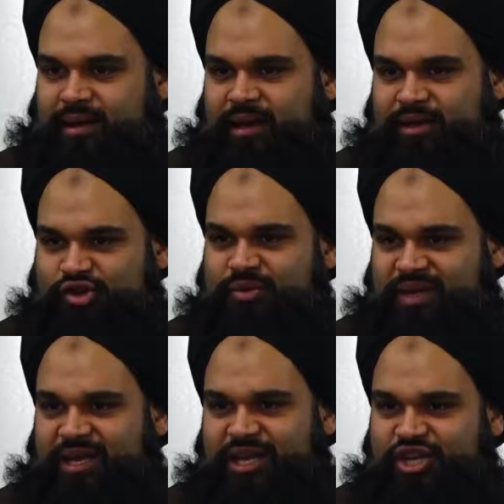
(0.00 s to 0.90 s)
It should
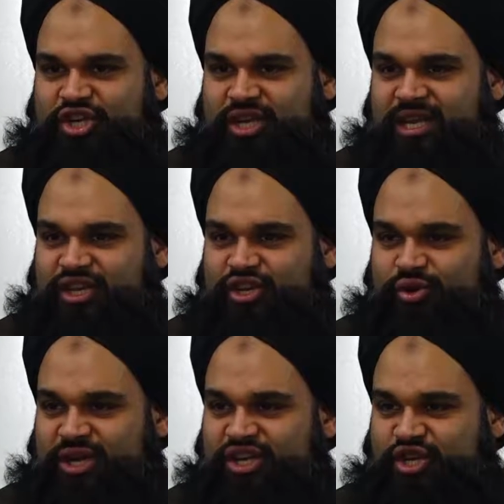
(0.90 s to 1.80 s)
be
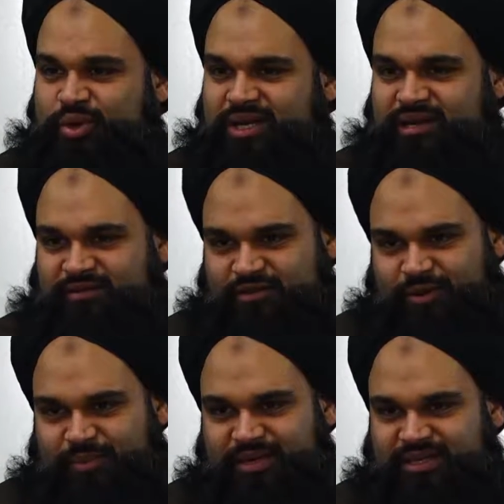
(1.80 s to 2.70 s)
intuitive to
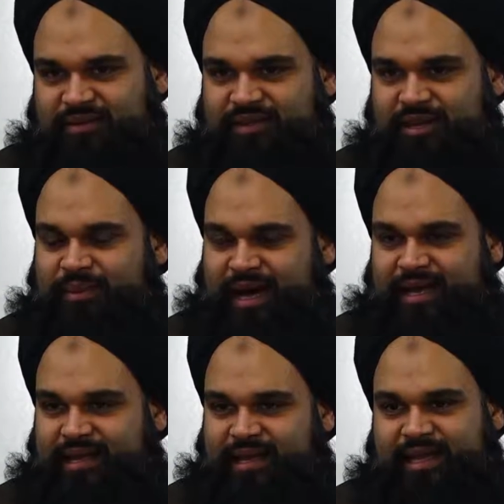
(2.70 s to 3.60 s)
a person of
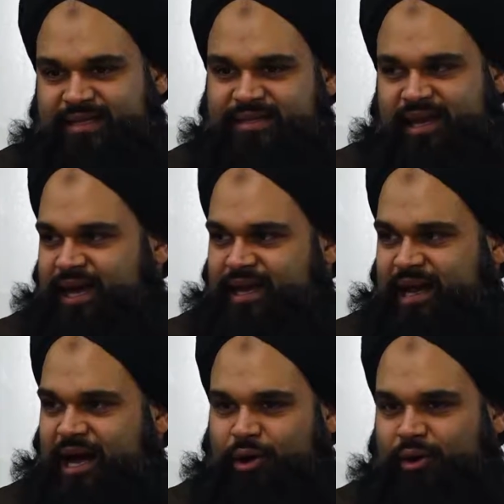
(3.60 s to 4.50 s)
Iman that that's not
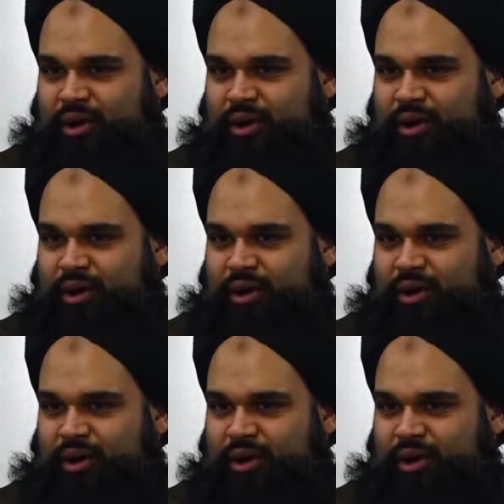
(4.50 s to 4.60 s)
how